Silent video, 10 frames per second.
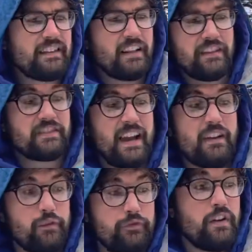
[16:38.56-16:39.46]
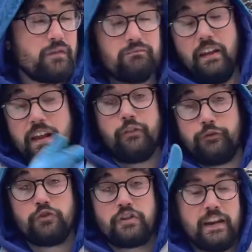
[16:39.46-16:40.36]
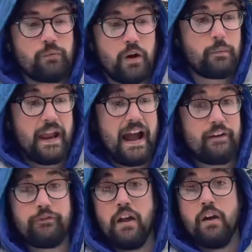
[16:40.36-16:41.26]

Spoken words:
instead of in a food chain where we have